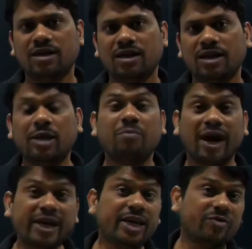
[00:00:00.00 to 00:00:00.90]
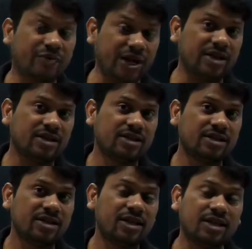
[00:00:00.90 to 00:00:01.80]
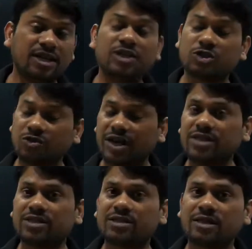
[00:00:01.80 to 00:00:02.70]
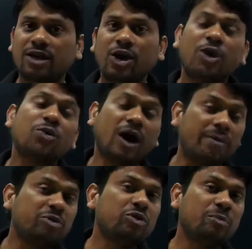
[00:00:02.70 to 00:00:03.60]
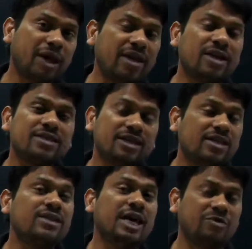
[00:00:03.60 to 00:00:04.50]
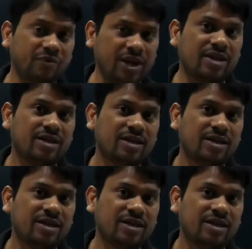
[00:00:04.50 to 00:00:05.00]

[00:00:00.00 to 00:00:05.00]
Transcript: Then my dear friend, dear students, you have to reply answer in that way.